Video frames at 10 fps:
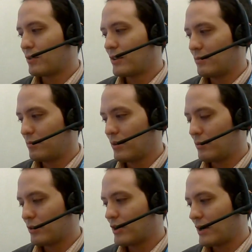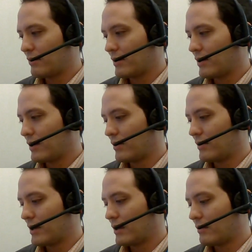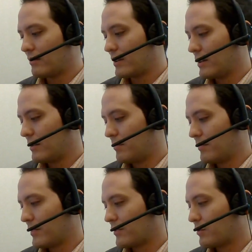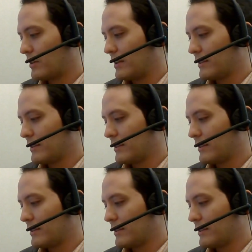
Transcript: It's it's pretty pretty much got everything you can think of, um,